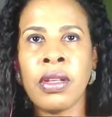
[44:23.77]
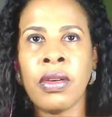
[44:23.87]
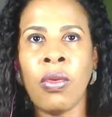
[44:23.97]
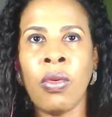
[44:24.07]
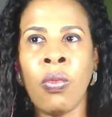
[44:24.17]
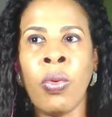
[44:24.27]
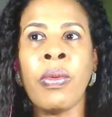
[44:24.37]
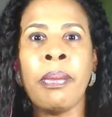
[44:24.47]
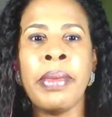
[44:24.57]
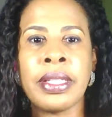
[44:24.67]
we were
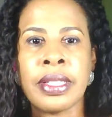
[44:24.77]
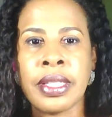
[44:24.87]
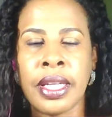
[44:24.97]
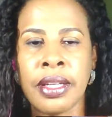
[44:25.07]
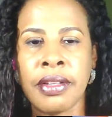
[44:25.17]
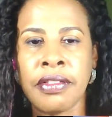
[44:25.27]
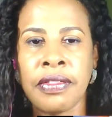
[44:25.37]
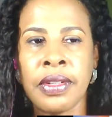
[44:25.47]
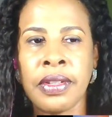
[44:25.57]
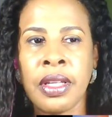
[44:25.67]
meant to give.
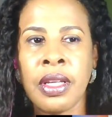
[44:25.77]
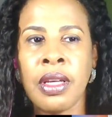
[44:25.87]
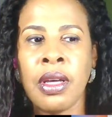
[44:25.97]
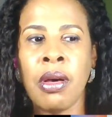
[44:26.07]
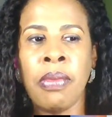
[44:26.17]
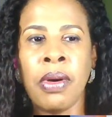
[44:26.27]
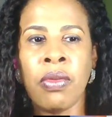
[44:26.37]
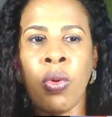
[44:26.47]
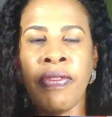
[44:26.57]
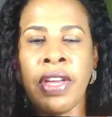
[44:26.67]
But
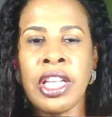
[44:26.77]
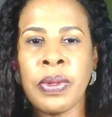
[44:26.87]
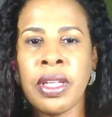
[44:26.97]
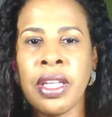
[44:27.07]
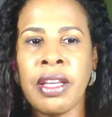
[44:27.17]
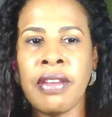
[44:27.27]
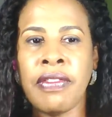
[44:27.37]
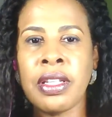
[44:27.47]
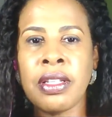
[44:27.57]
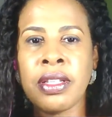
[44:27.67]
we've each been
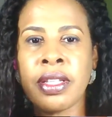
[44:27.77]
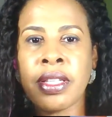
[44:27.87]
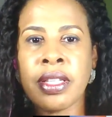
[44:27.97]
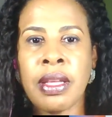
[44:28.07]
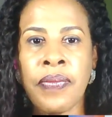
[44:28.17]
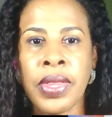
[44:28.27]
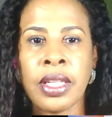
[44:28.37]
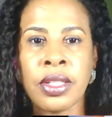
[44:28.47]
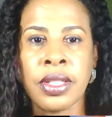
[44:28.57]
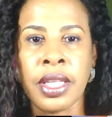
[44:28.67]
given something
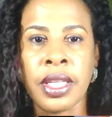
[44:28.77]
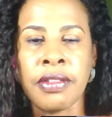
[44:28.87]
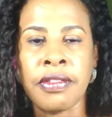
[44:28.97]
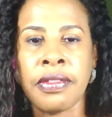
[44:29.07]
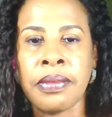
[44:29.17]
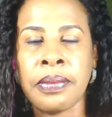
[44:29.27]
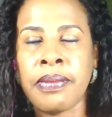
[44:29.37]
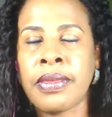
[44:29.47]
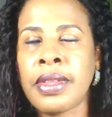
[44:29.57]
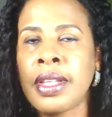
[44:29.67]
to give.
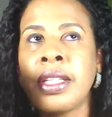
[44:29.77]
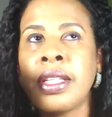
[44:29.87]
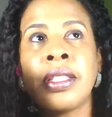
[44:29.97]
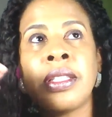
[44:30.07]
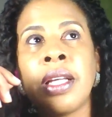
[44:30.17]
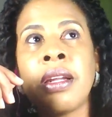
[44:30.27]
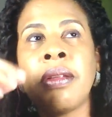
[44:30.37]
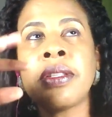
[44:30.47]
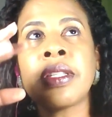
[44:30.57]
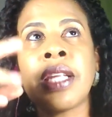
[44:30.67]

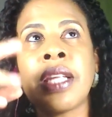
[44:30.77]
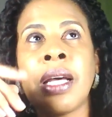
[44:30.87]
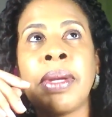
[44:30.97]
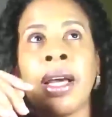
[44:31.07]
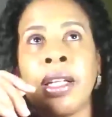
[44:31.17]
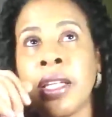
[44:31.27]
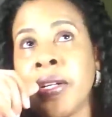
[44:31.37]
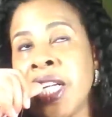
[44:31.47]
This is not coming out clear.